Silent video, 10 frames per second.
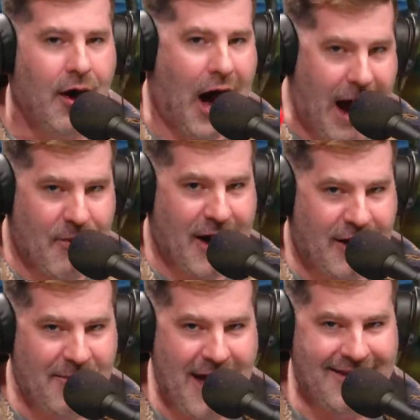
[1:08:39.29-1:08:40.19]
I
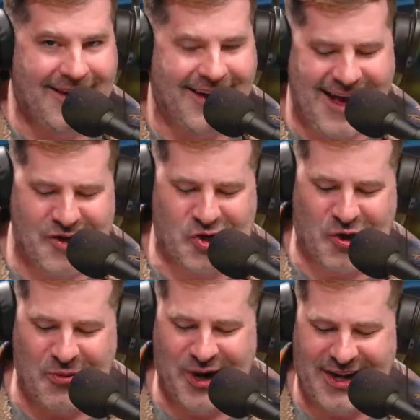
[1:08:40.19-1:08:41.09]
recommend it at
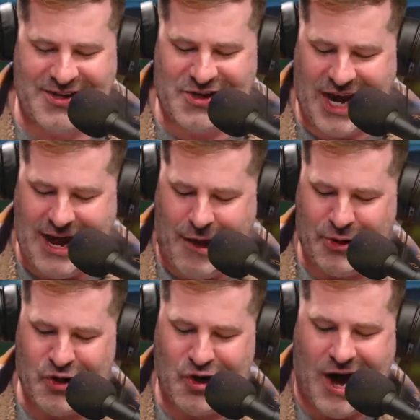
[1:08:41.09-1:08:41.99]
Sherwood and St.
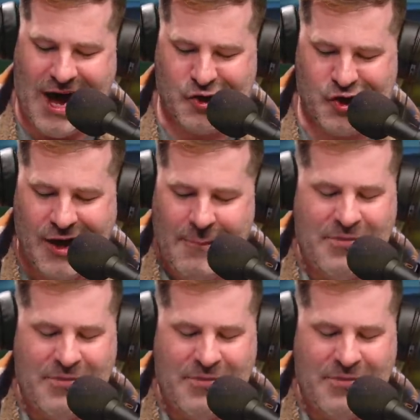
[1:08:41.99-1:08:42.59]
Albert Dodge.